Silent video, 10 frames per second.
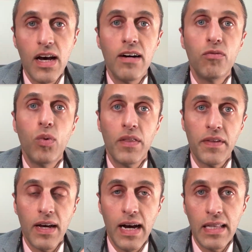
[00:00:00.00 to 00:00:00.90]
of what
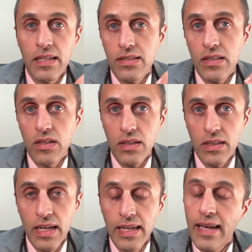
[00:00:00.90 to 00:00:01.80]
the eyelids look
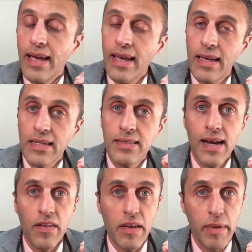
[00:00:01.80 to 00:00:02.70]
like and
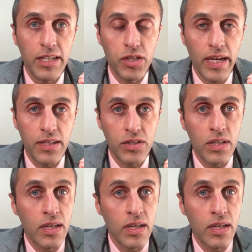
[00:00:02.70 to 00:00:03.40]
how they might change.